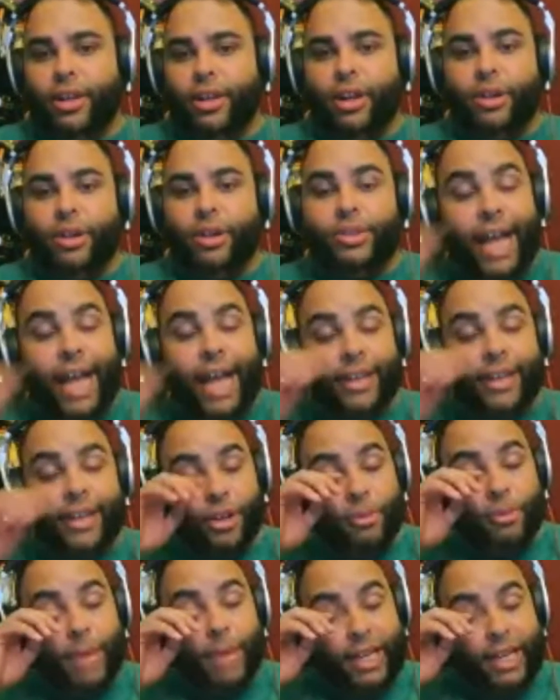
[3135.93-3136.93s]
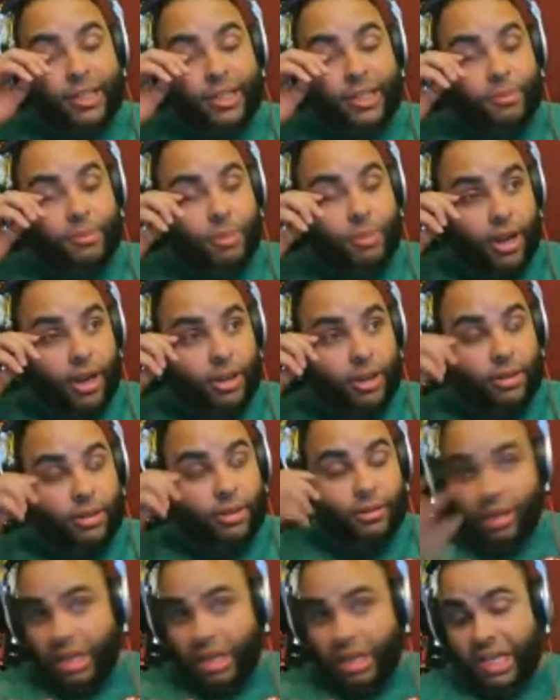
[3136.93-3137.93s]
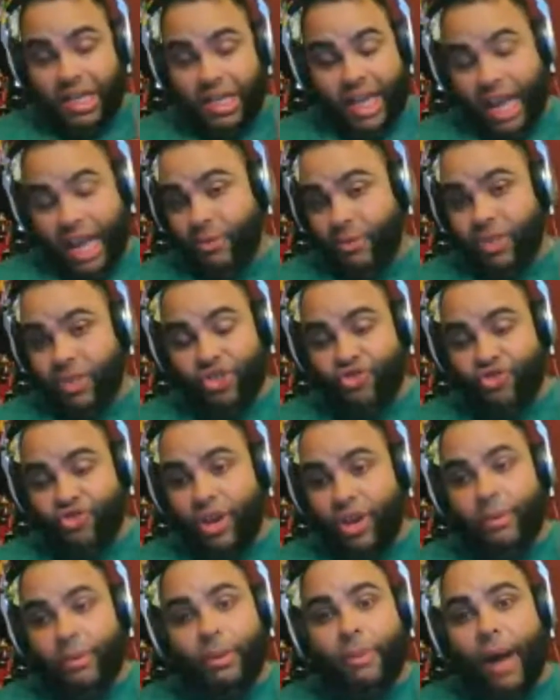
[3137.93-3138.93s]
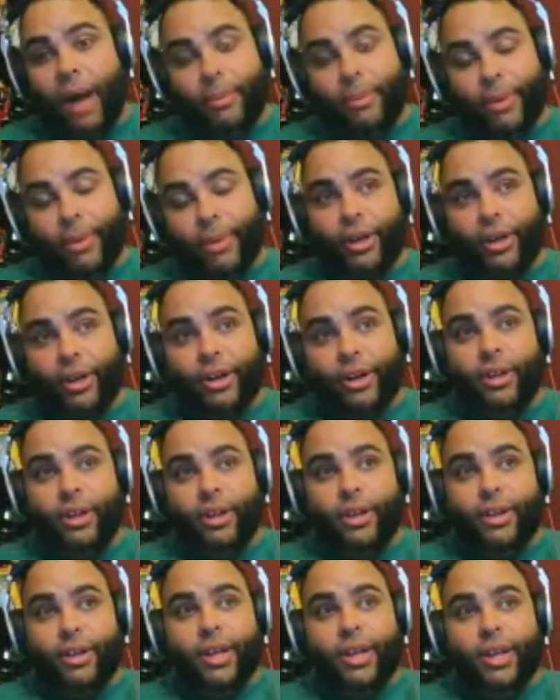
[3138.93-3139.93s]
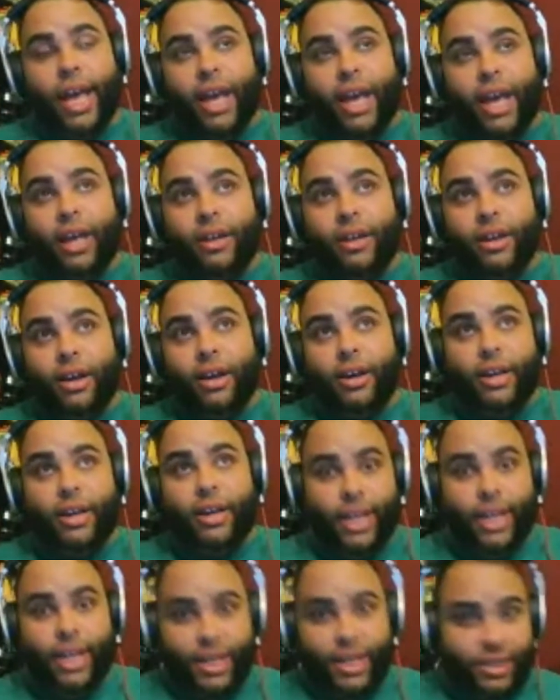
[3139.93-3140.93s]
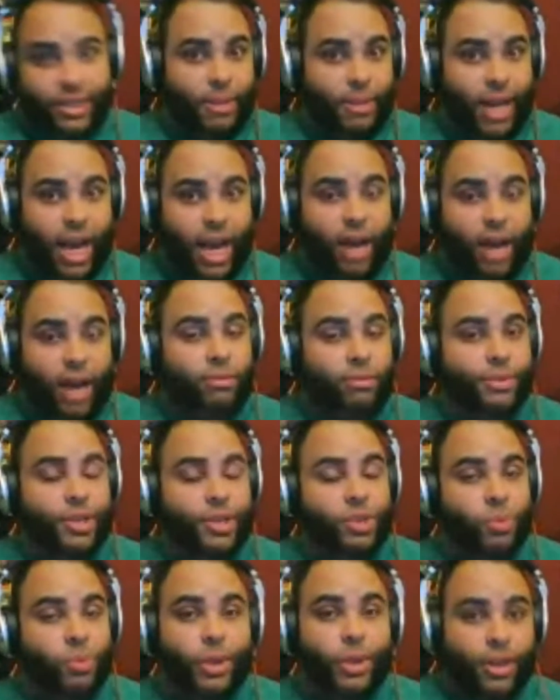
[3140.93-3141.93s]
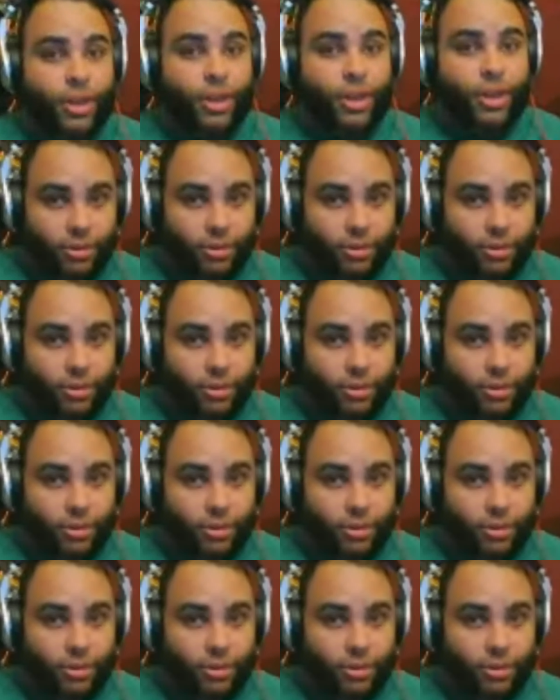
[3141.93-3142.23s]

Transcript: tactical based. But the game is extremely popular, and it is coming out this winter.